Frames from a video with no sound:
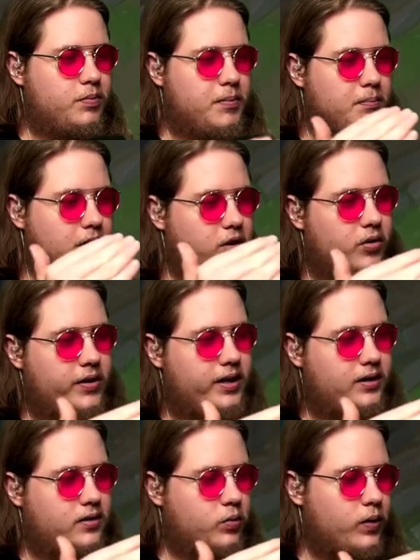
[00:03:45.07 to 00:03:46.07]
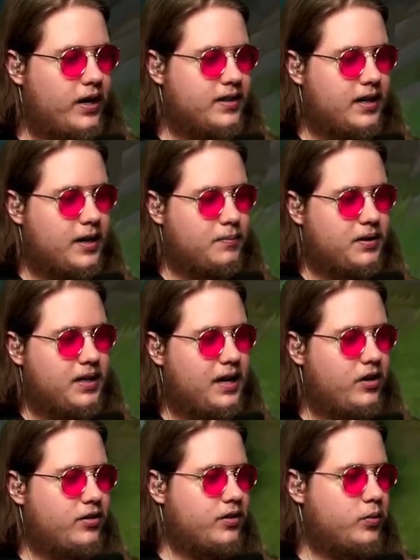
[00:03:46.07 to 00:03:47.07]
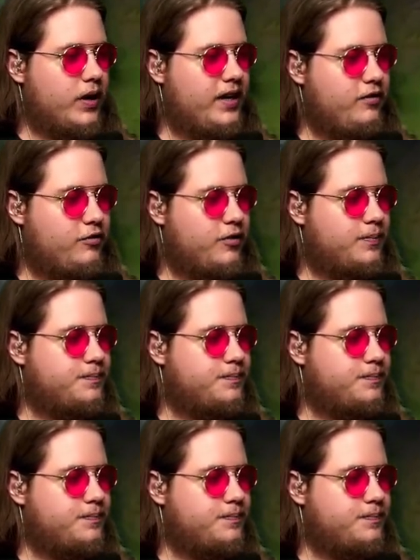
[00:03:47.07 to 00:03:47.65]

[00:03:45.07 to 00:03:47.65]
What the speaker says: mirroring the way that I play on the wave,